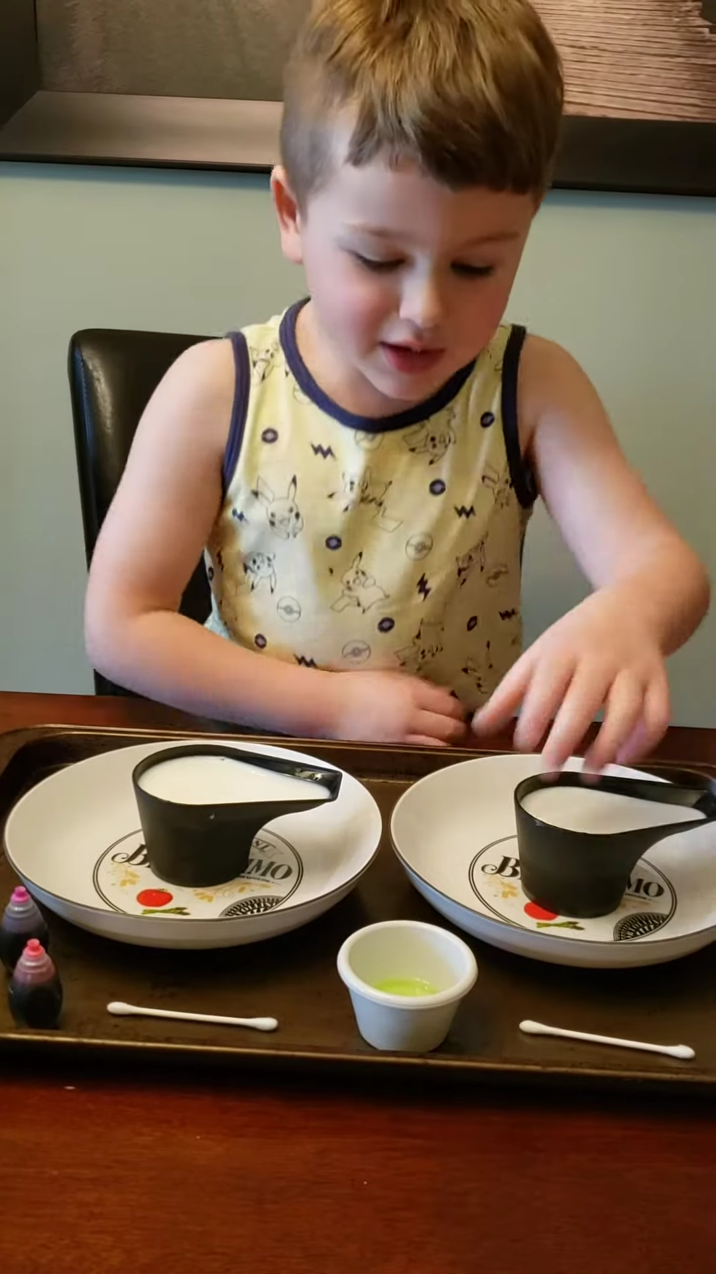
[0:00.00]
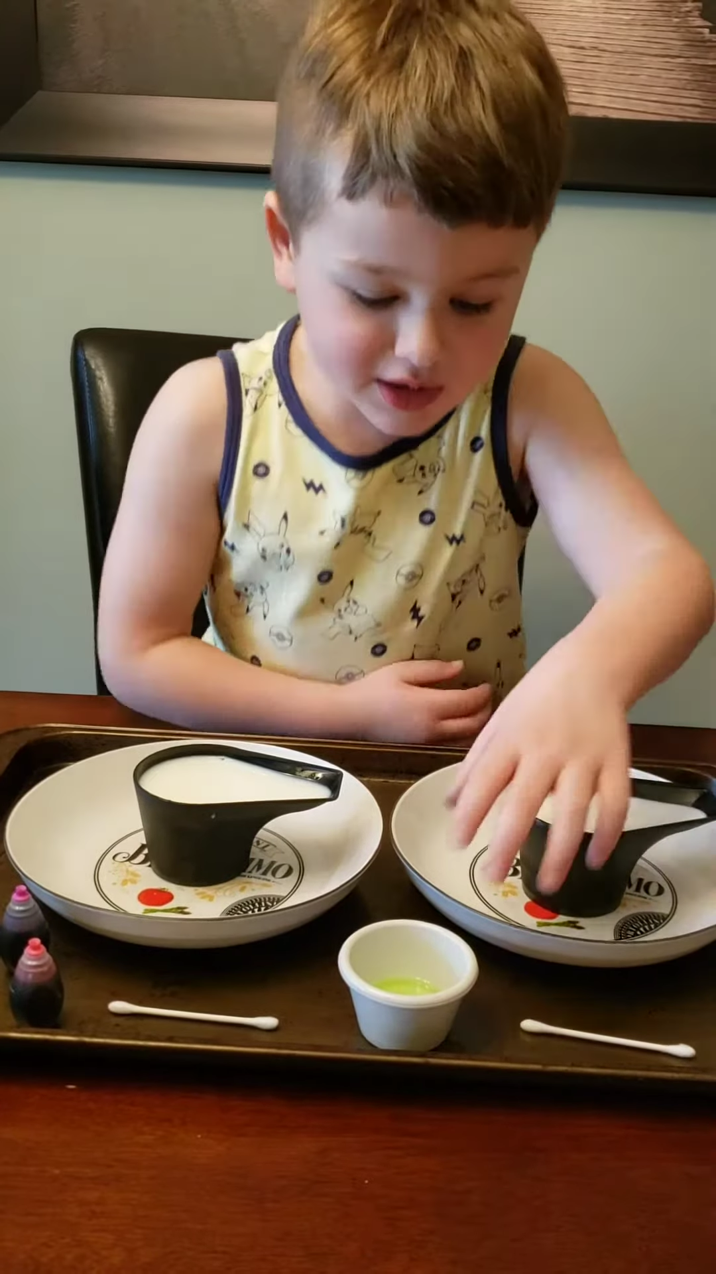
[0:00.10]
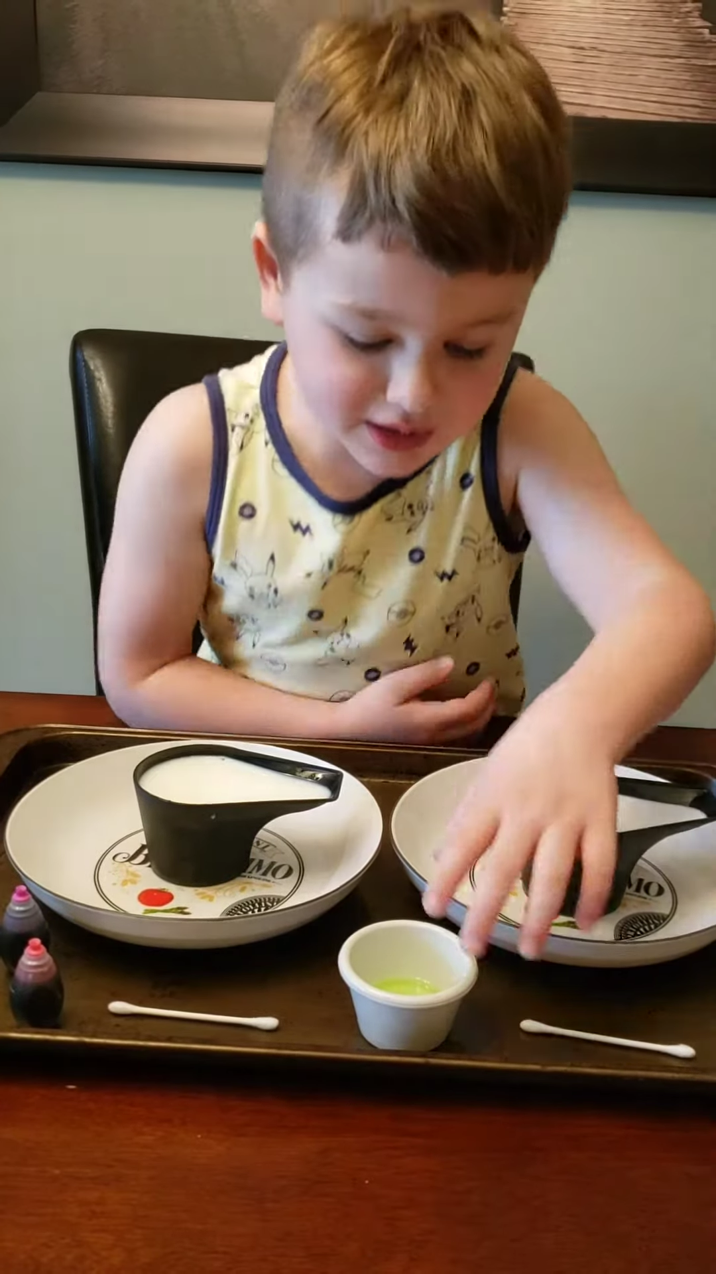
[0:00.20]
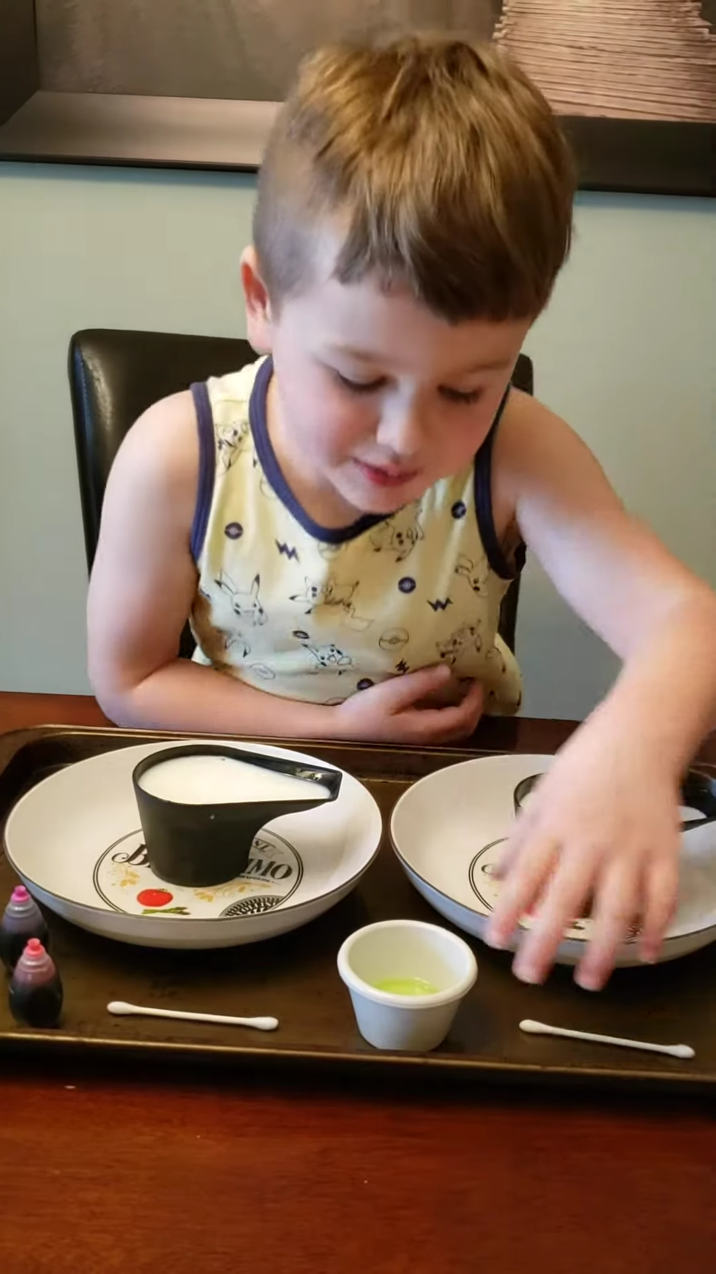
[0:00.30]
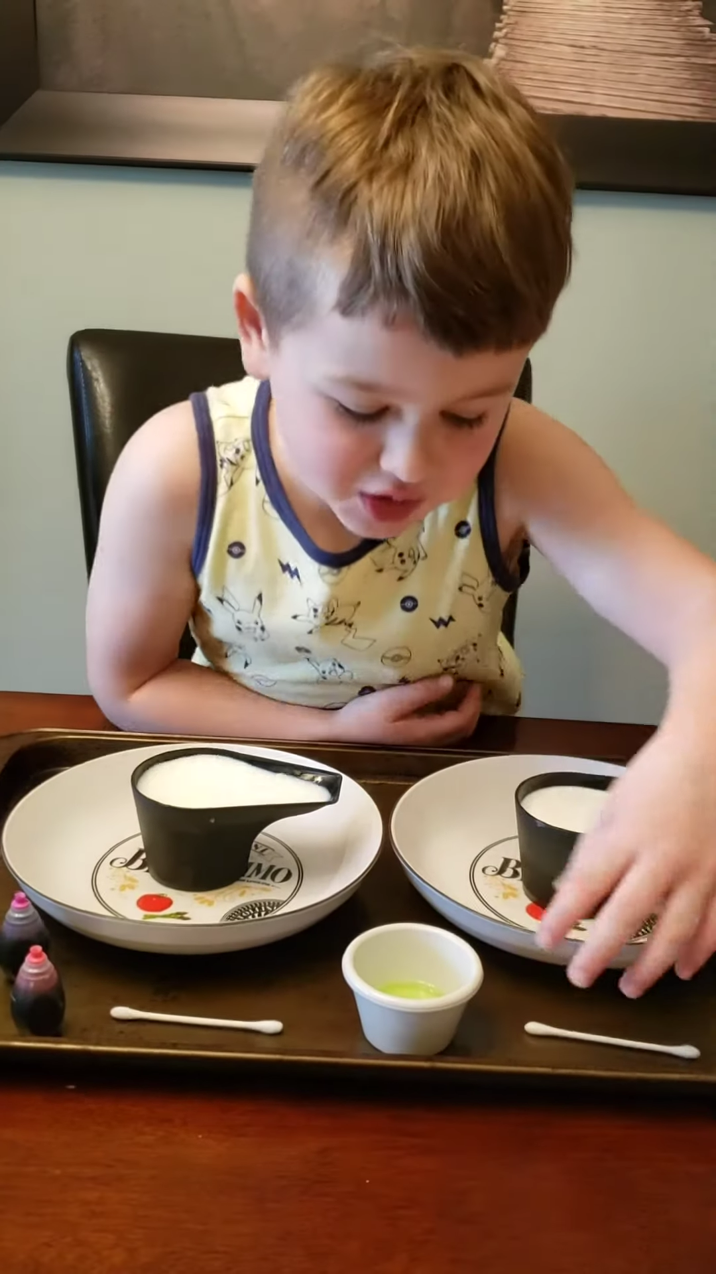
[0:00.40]

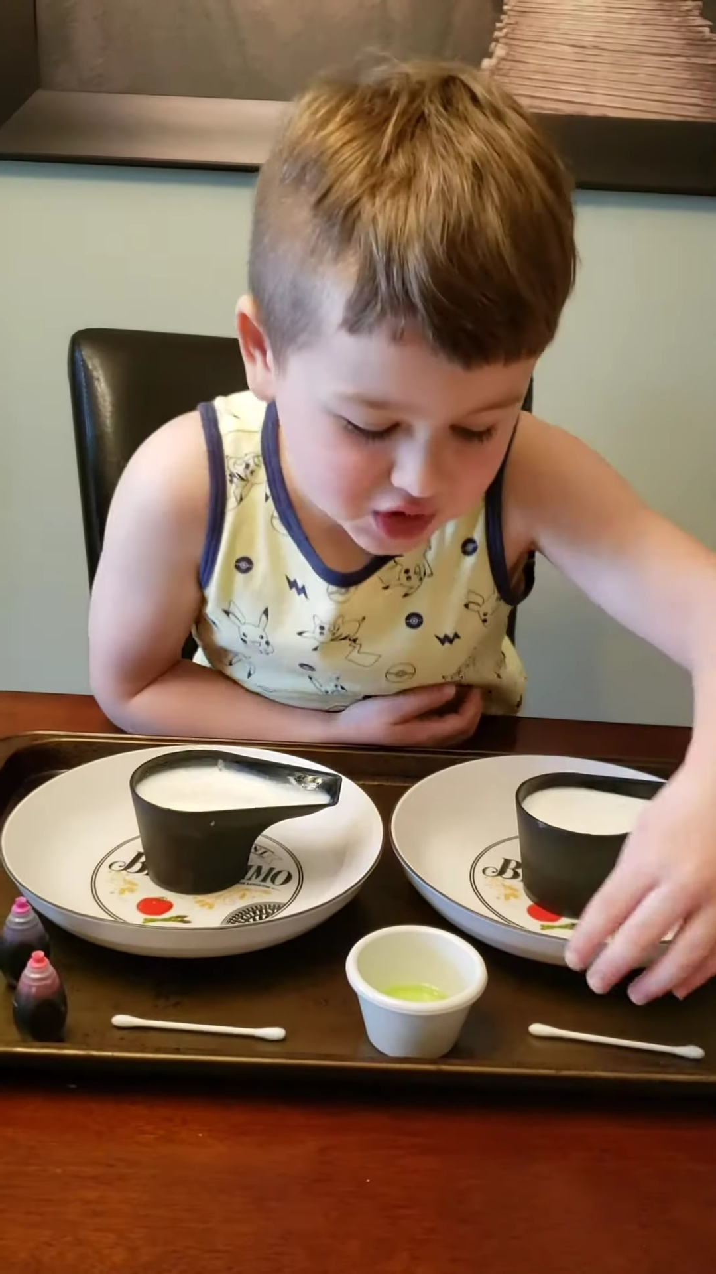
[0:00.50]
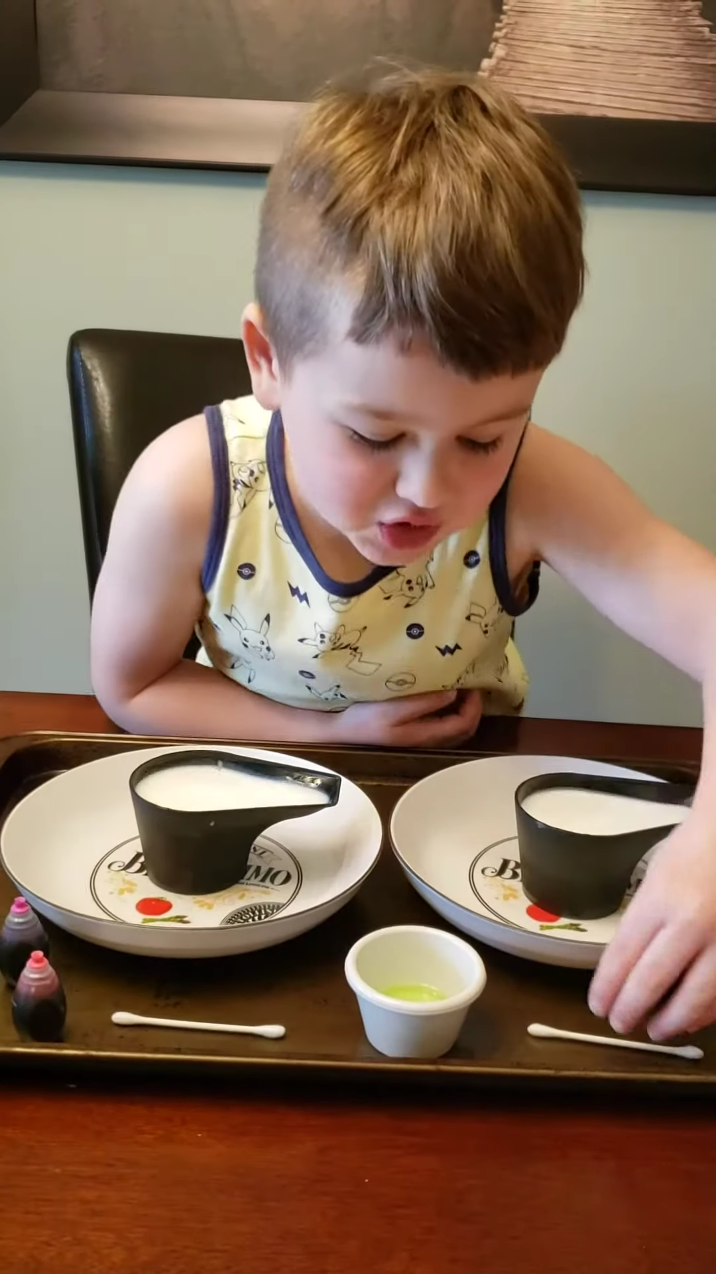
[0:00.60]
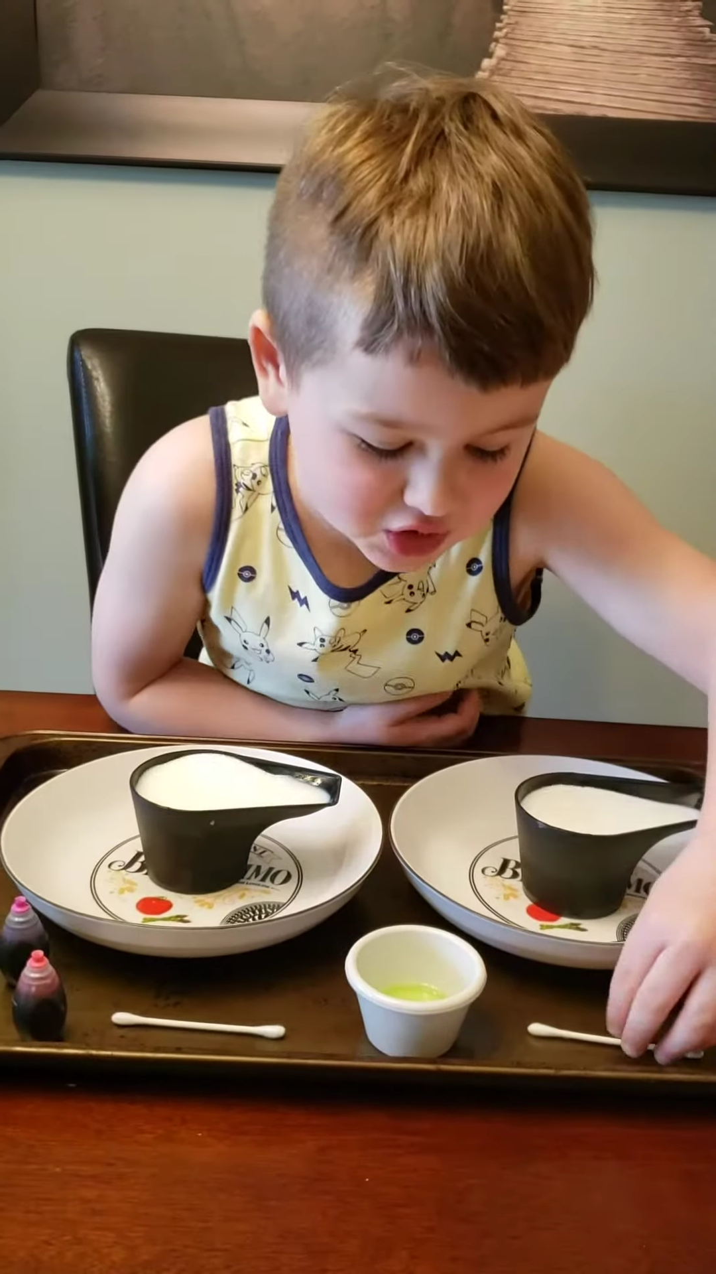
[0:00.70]
some dish